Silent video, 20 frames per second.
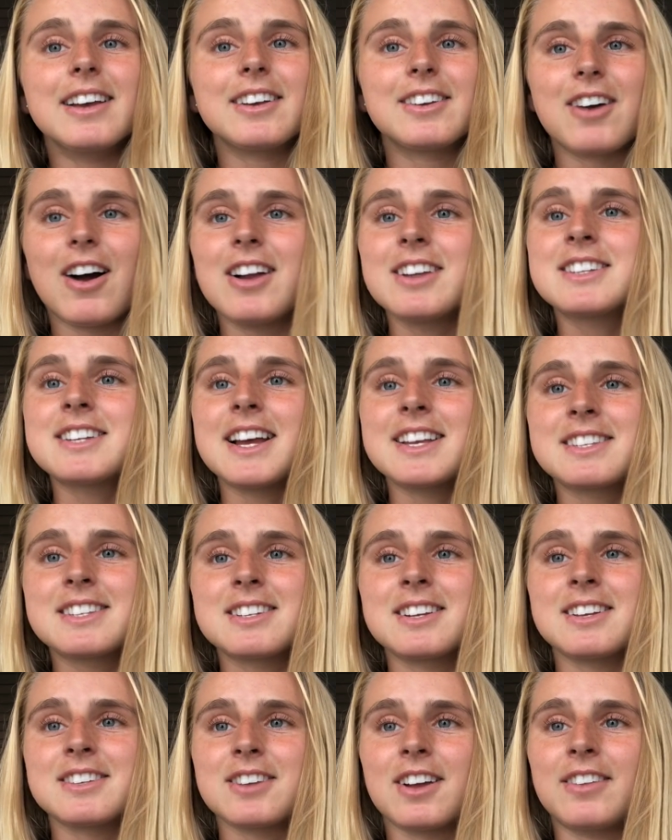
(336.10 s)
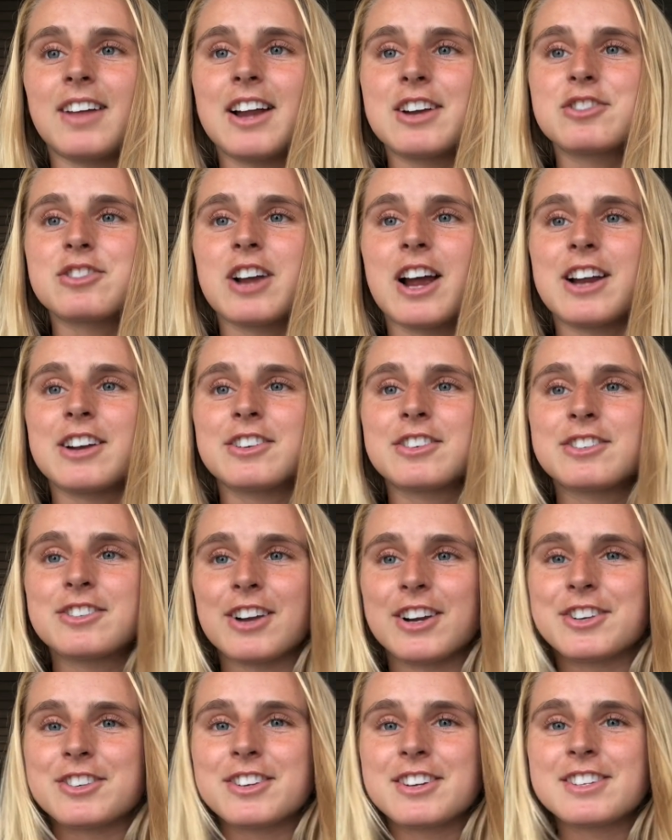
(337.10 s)
God tested us on that
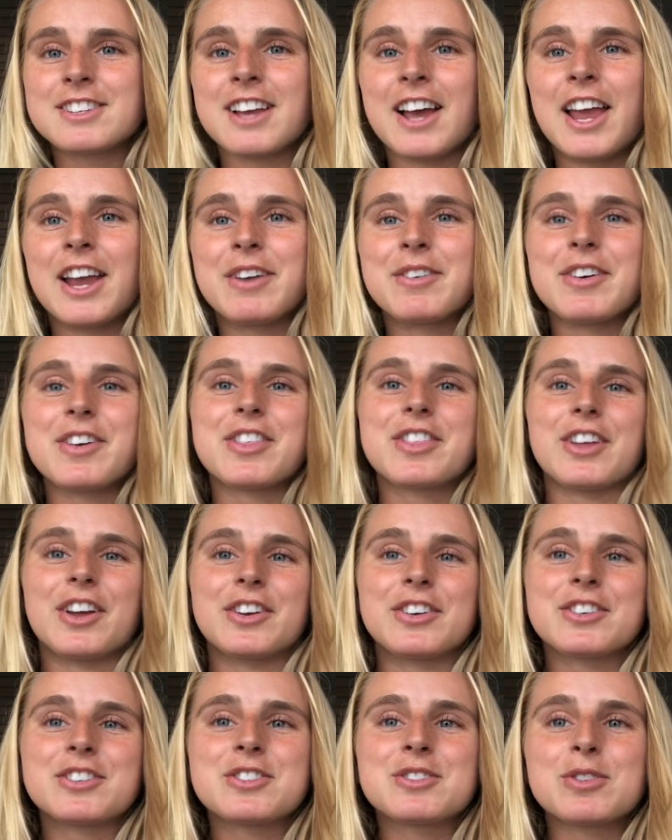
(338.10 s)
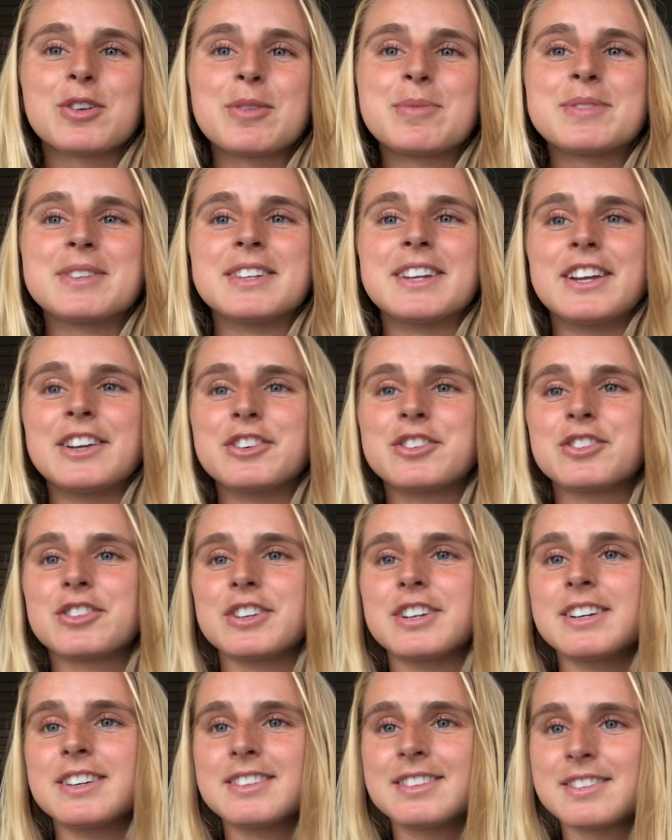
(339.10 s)
treacherous hike with thunderstorms and
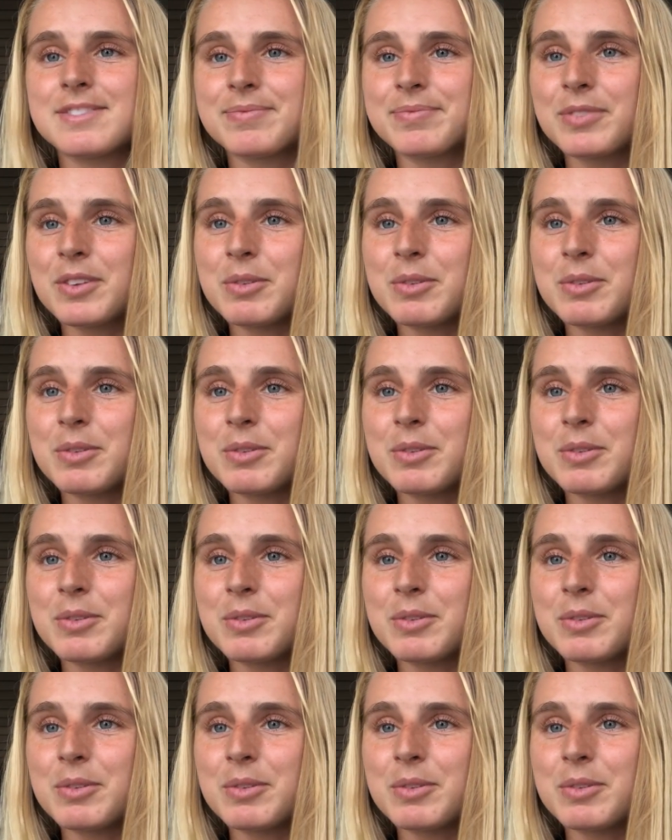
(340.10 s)
injuries.